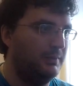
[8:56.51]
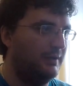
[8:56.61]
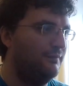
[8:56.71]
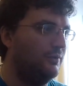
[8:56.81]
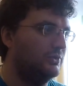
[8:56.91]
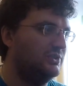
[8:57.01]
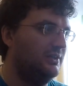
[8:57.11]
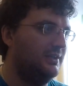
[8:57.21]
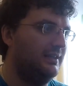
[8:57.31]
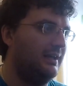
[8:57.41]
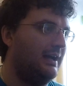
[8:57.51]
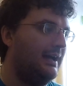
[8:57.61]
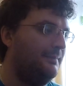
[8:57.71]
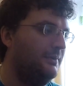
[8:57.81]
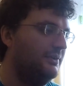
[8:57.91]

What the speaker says: but unfortunately that happened.